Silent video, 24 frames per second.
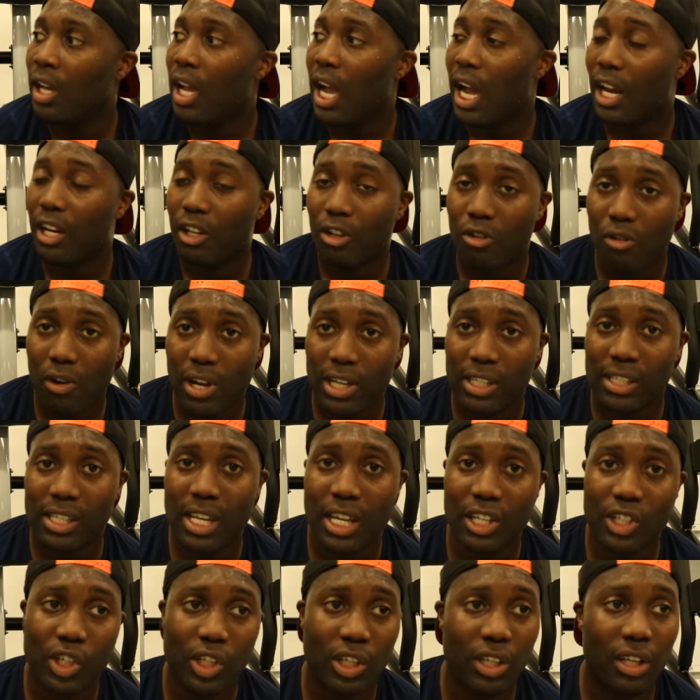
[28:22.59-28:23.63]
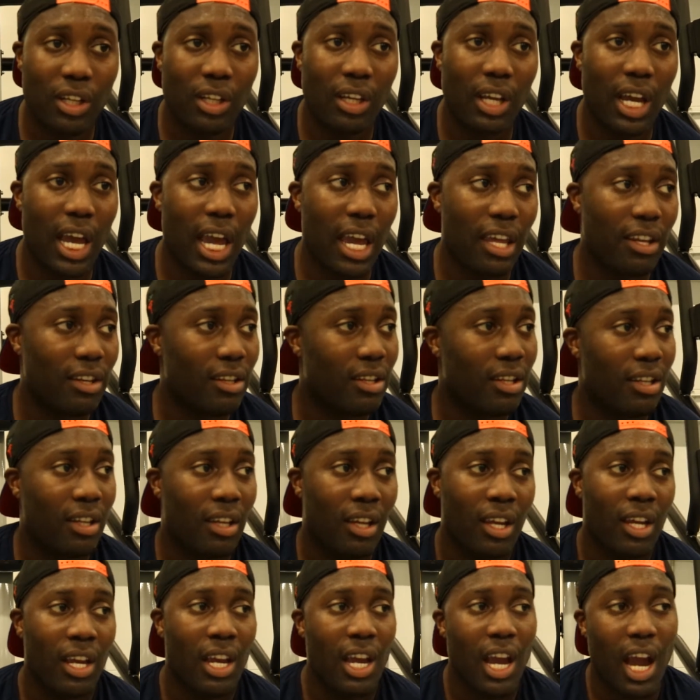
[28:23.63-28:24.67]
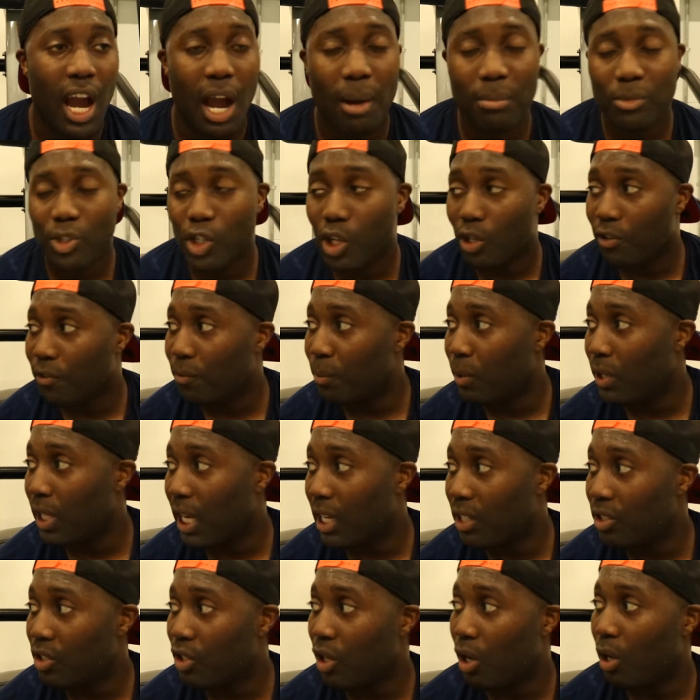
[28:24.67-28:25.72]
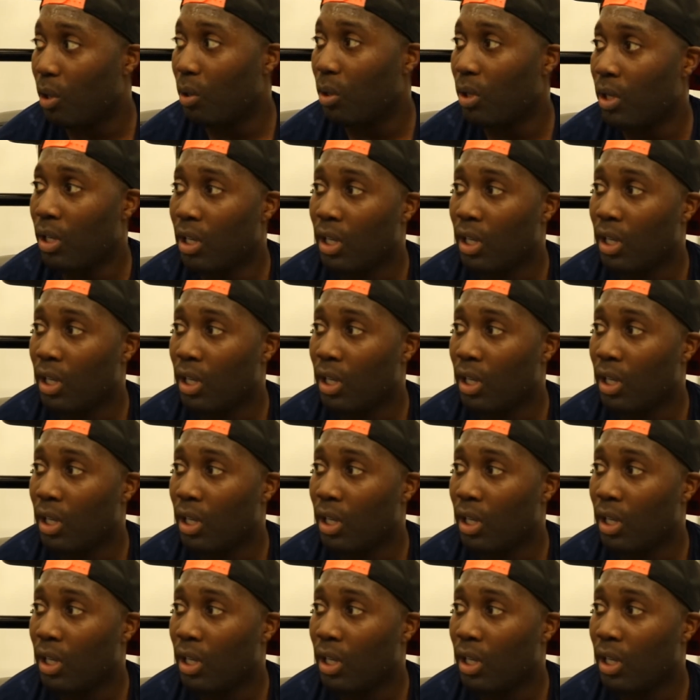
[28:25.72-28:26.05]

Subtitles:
had a great session, and I'm chuffed with that. So